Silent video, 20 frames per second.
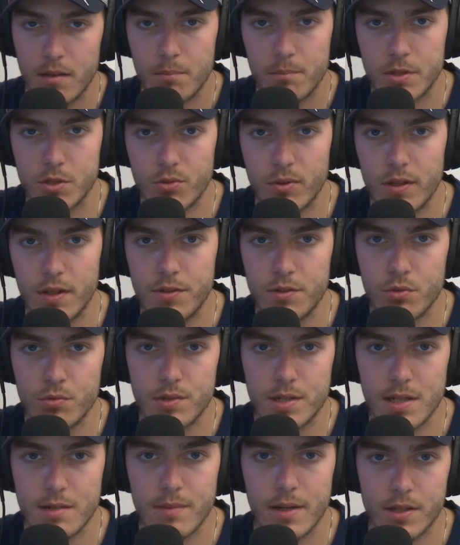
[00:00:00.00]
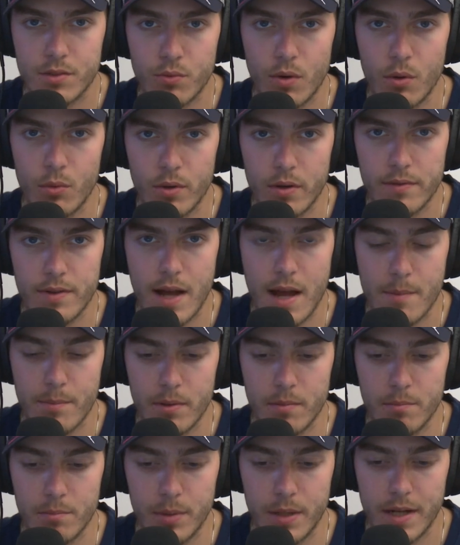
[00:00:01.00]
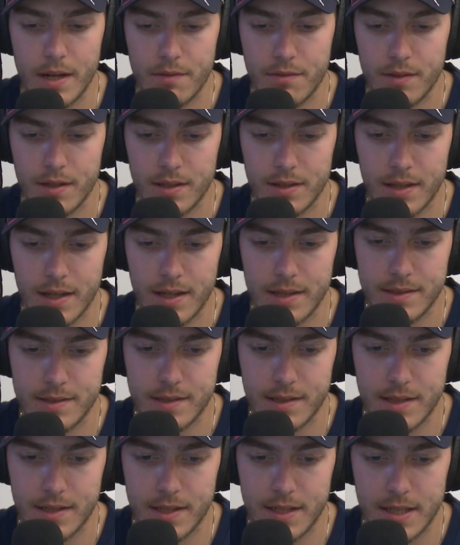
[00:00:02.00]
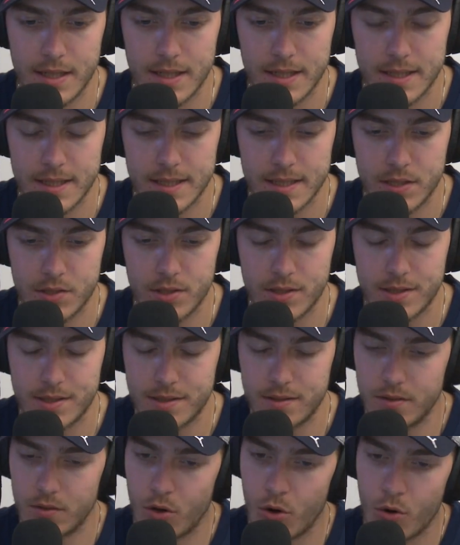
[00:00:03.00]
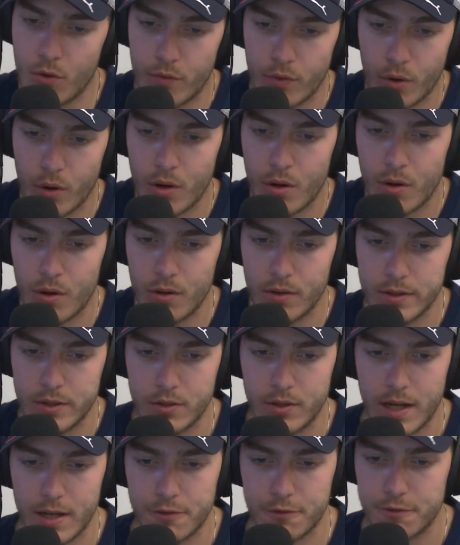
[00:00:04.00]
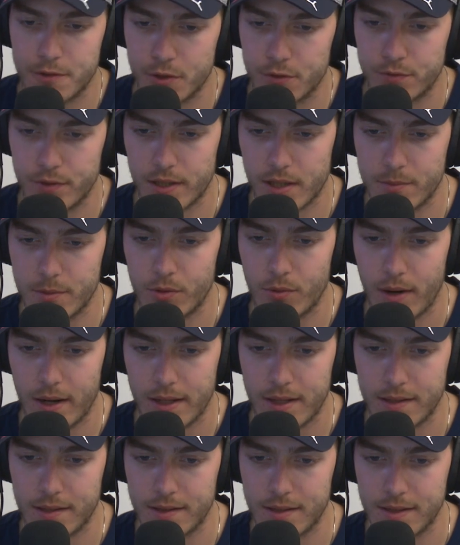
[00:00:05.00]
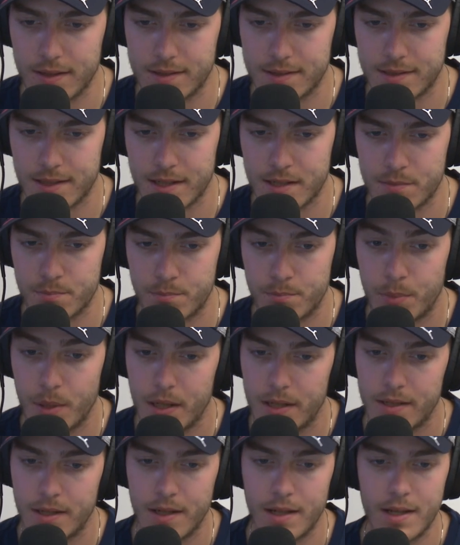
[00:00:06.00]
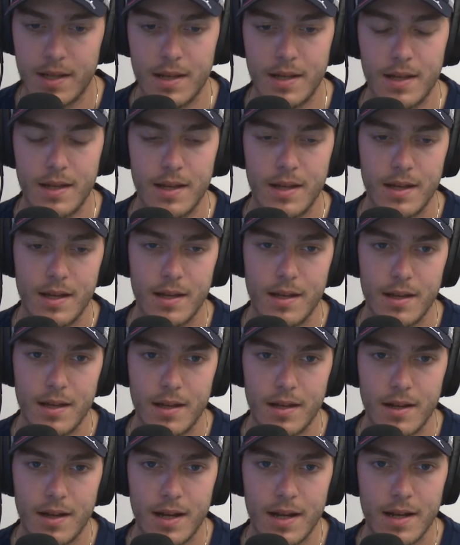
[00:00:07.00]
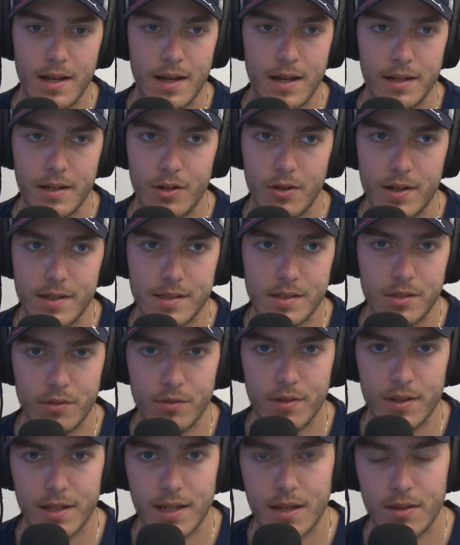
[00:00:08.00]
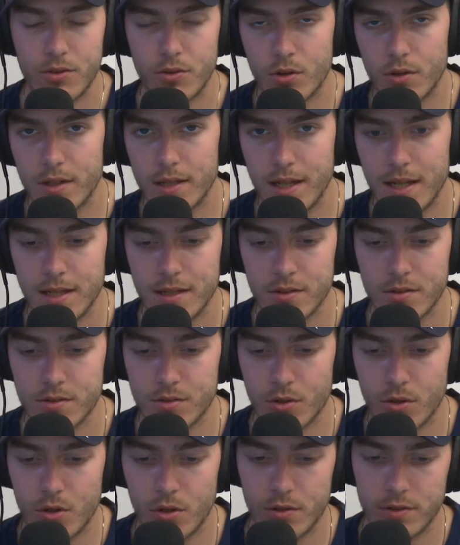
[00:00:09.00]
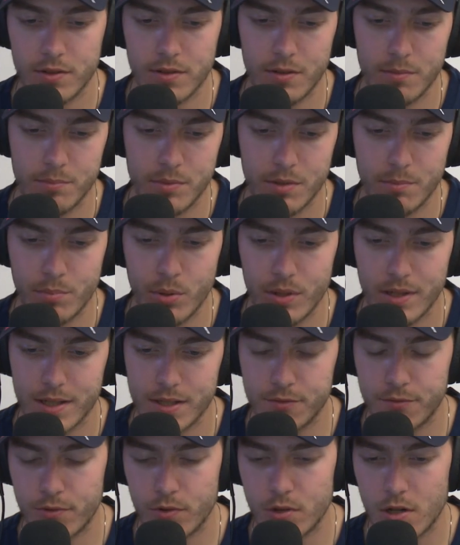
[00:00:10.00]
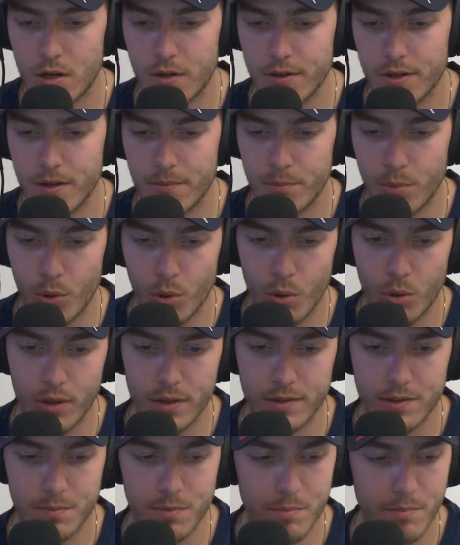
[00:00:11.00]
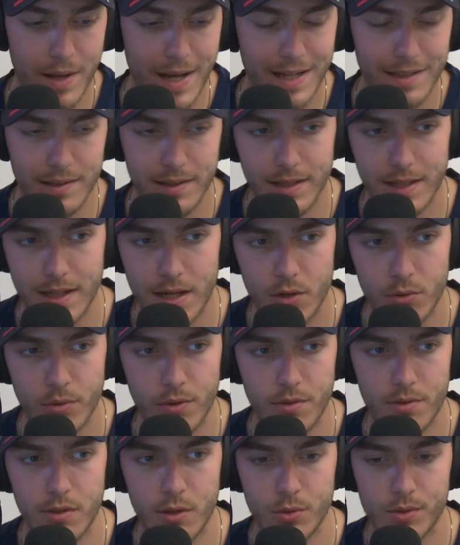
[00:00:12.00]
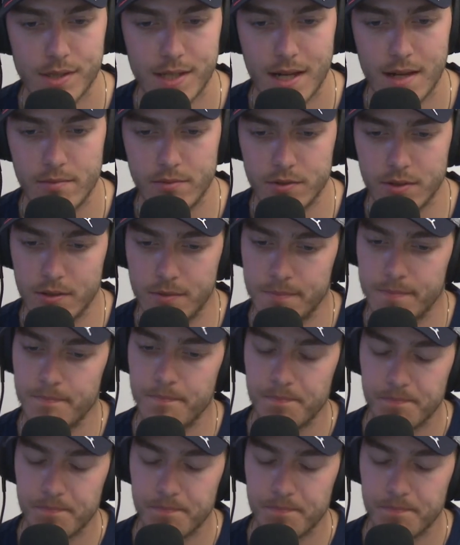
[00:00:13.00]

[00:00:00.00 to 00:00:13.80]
between the two teammates what would have happened. But I think that just overall, you got to feel for Kimi Raikkonen in this sense. But I still think at 38 years old to put his Ferrari on pole and to be battling it out with Lewis Hamilton,